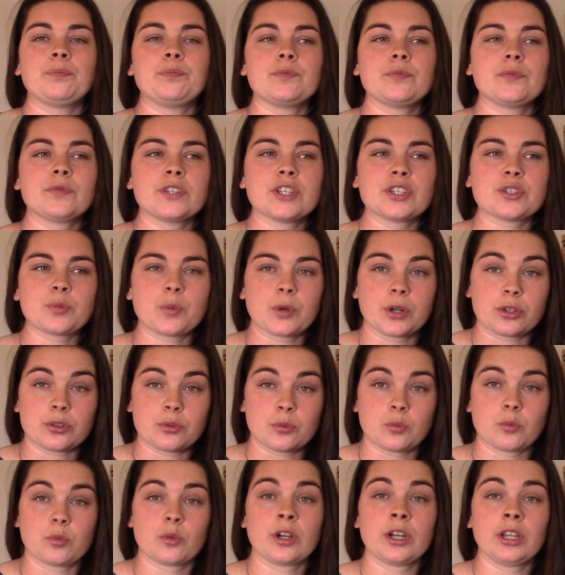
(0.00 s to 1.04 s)
This works
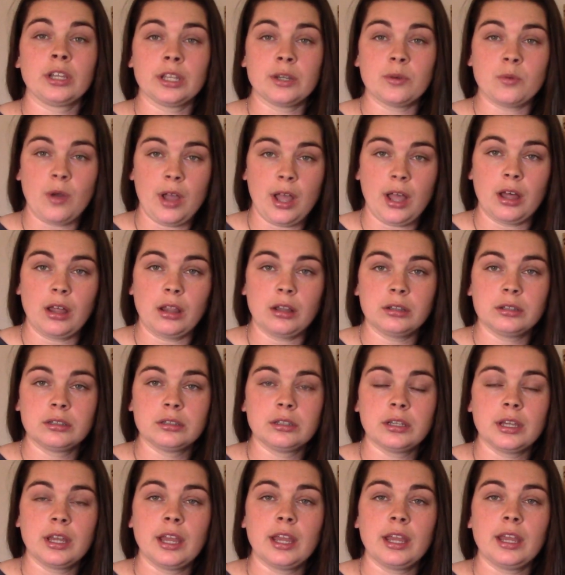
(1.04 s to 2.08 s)
really well
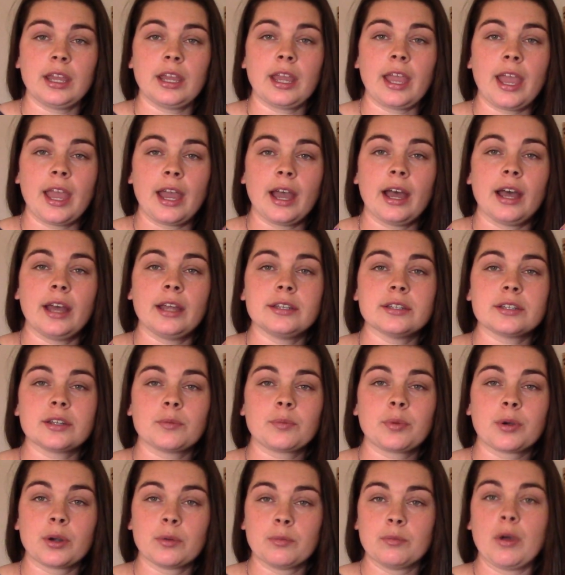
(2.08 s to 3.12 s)
and
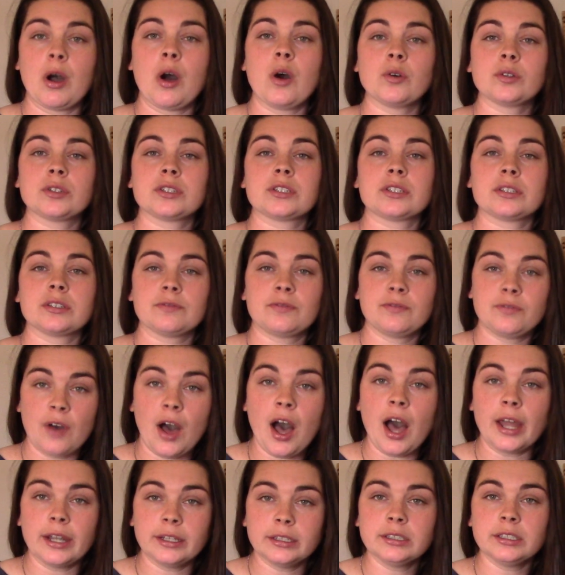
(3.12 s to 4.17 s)
promotes
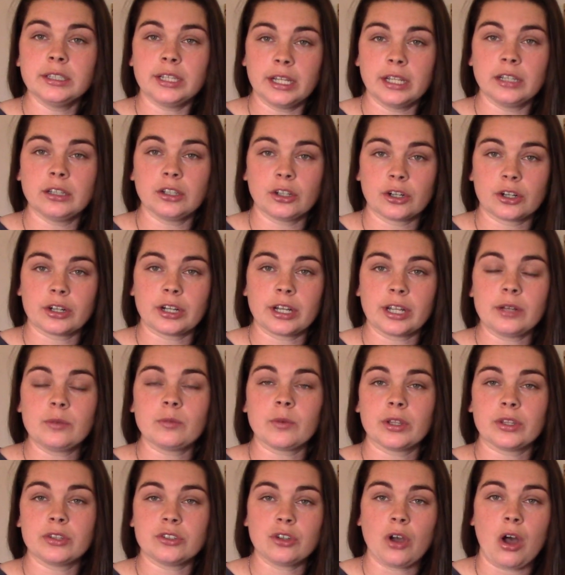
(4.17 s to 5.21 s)
fun in learning
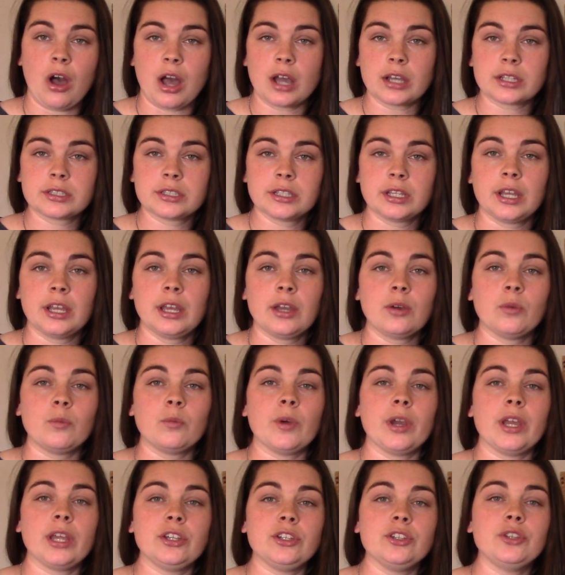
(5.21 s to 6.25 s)
with dogs.
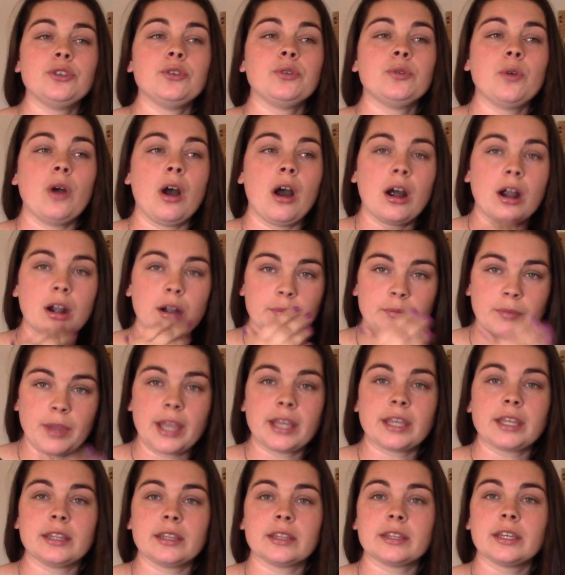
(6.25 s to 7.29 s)
When you are
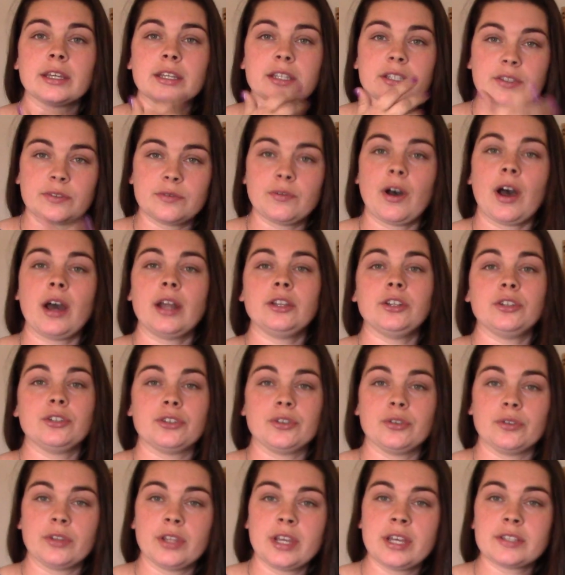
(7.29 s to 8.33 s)
making things fun, you
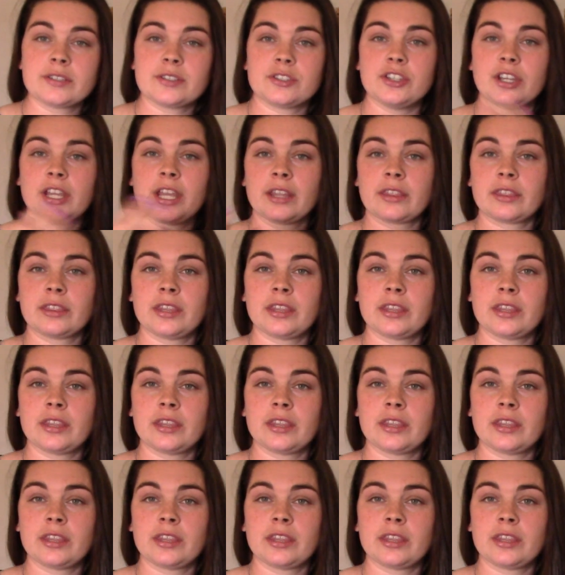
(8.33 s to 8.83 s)
do this, you get